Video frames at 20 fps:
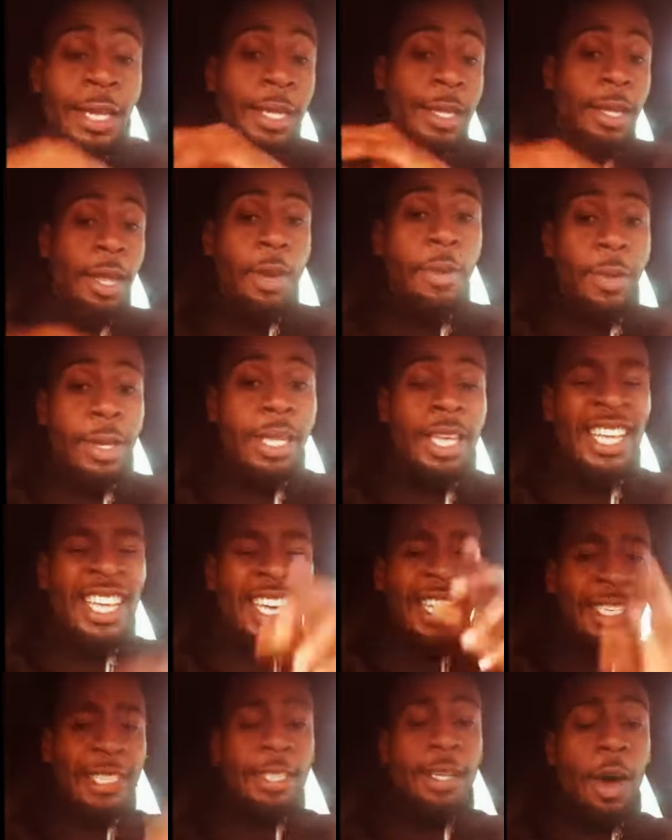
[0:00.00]
Literally.
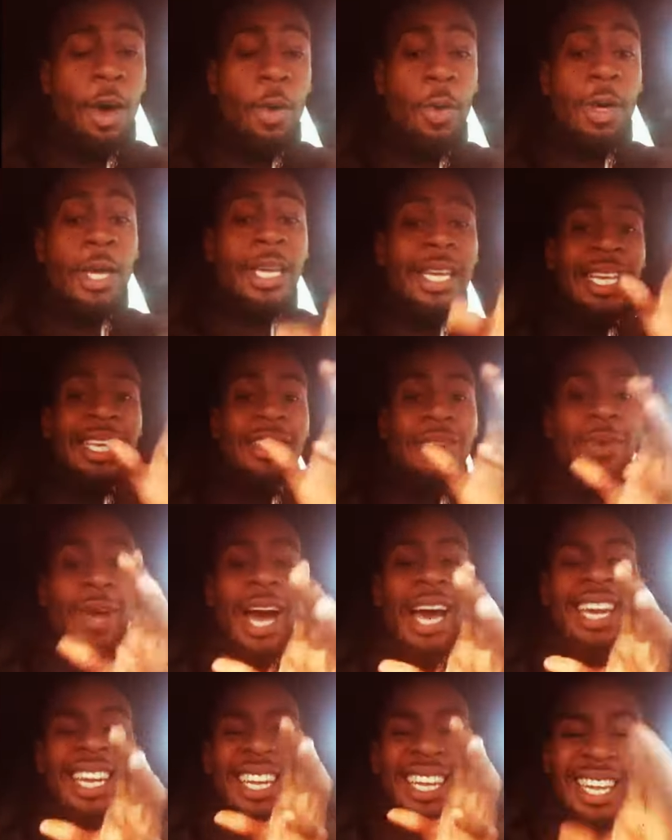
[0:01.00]
So you
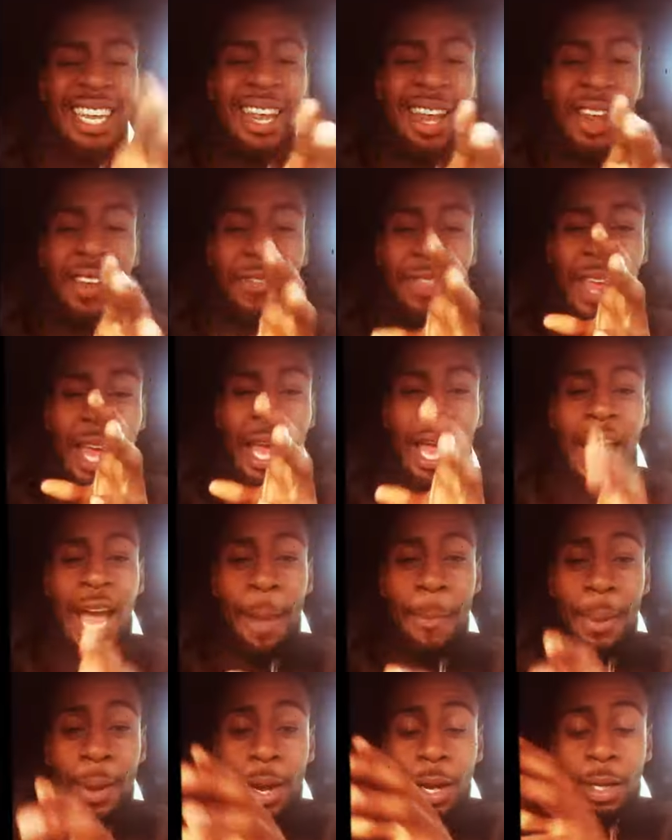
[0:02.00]
got to leave the
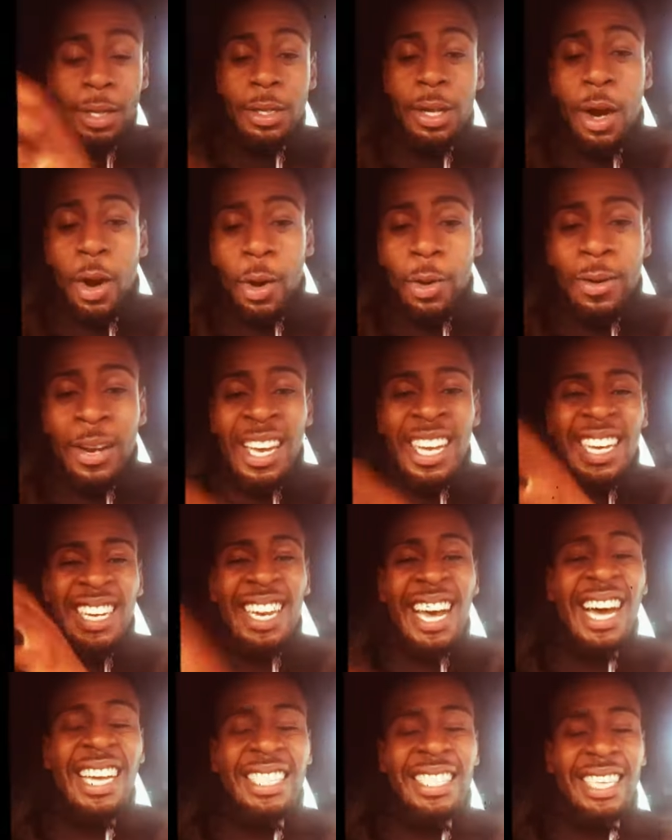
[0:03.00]
habit alone.
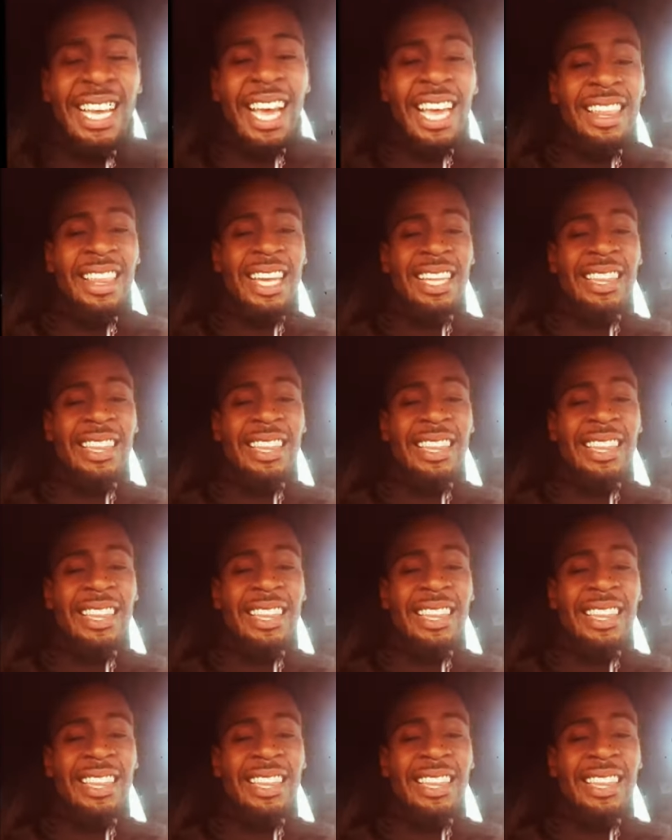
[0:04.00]
Not saying